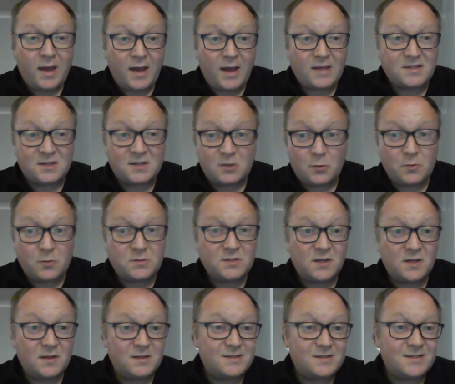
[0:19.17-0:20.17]
As I always
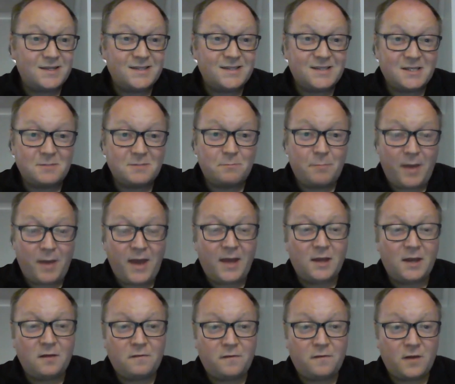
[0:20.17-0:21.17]
say, the season is
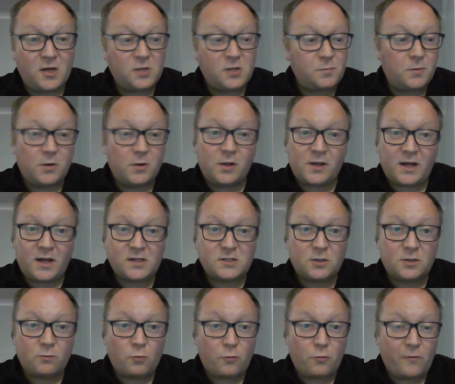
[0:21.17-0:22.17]
barely finished, but
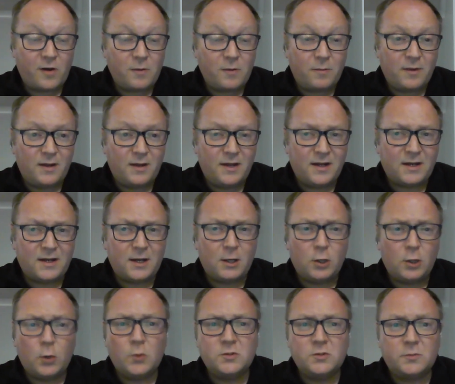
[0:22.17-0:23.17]
Newcastle have already been linked to
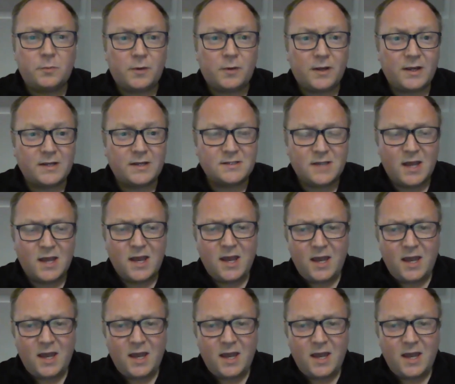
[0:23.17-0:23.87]
loads of players